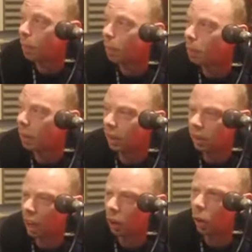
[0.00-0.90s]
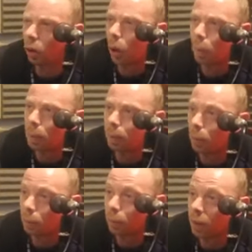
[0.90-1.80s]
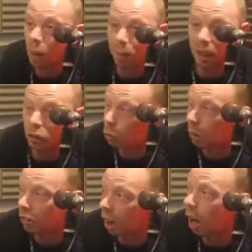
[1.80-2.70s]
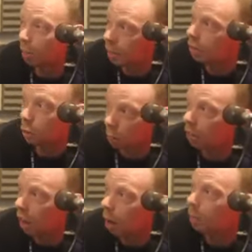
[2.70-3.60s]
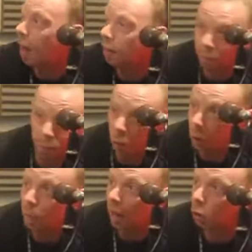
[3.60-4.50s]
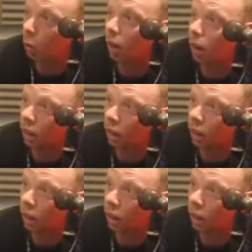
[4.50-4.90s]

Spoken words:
are probably not a lot of people. When I mean he switch it up like fully patois.